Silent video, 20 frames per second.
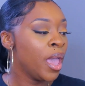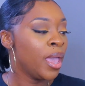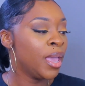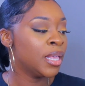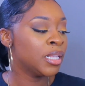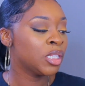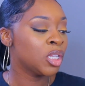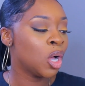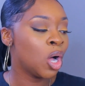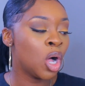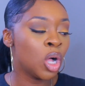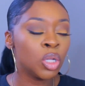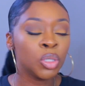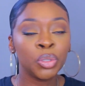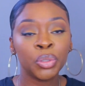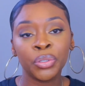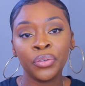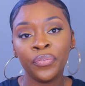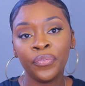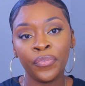It's an
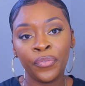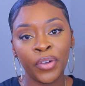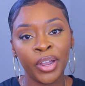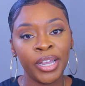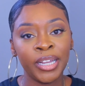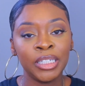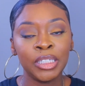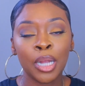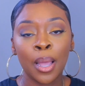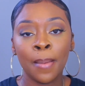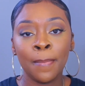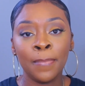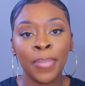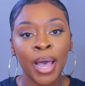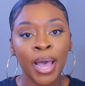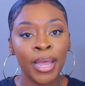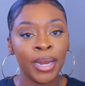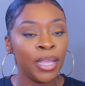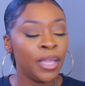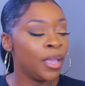ultra fresh
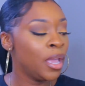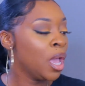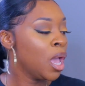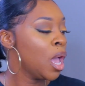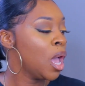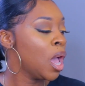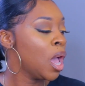body